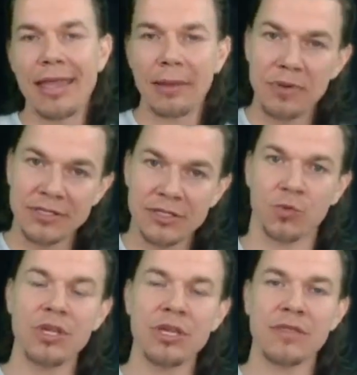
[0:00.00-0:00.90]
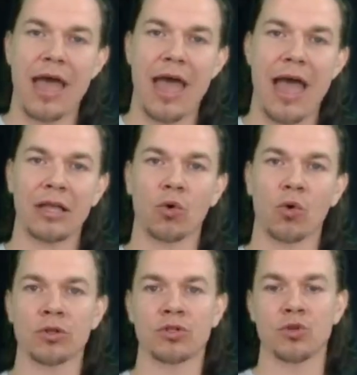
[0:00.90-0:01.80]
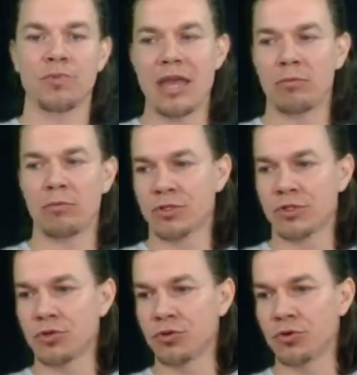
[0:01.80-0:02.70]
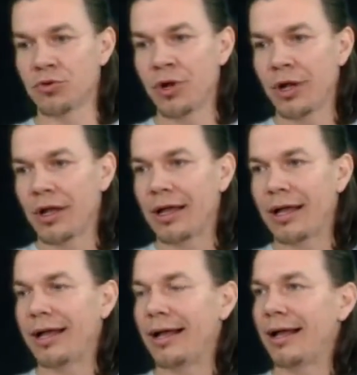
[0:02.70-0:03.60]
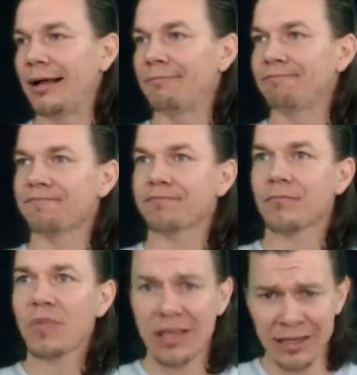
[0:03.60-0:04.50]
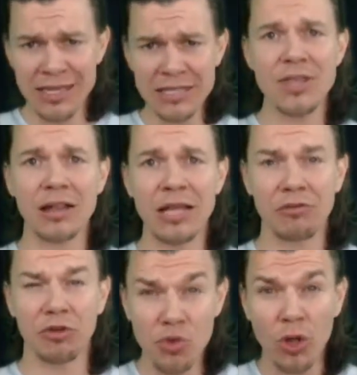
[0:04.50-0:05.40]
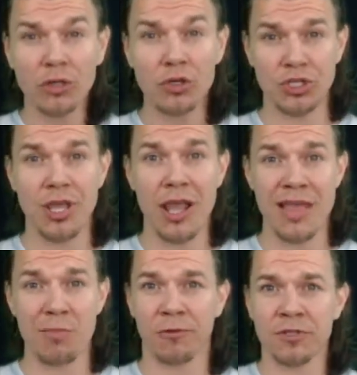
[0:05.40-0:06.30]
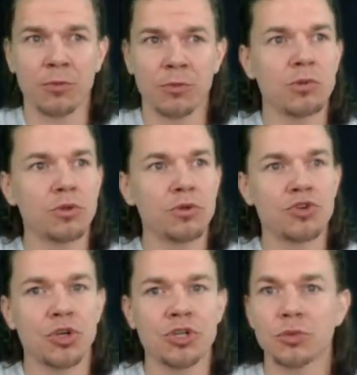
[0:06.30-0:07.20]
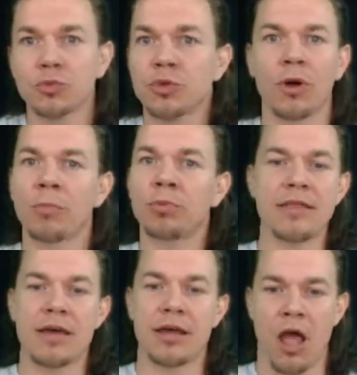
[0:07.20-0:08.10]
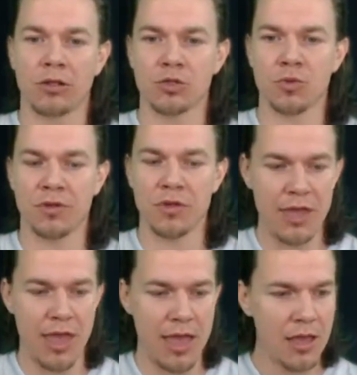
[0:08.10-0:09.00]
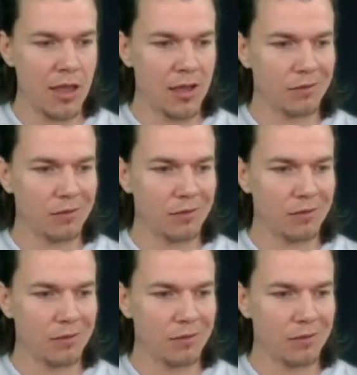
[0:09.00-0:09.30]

in between that in order to be able to get to that level. You understand that. But for some reason with nutrition, we don't apply that knowledge. We think that,